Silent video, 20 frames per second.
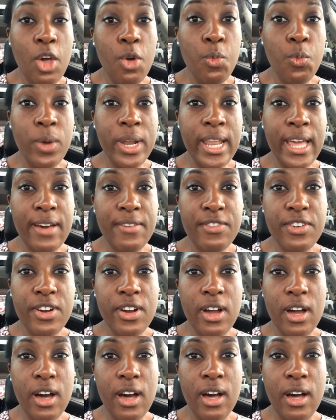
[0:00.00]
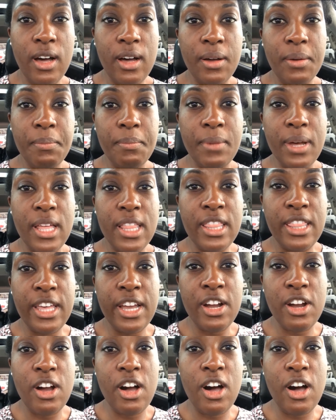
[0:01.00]
whenever um,
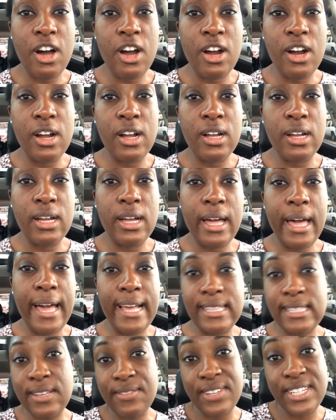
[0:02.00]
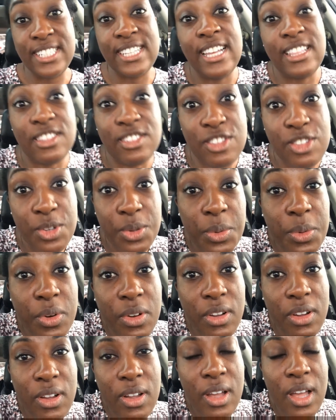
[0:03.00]
there are activities at the
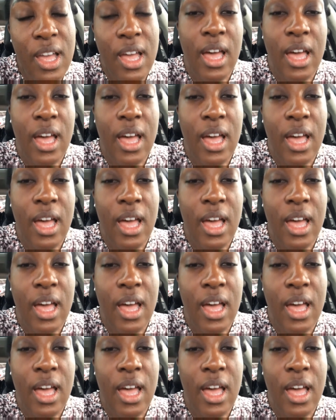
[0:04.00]
school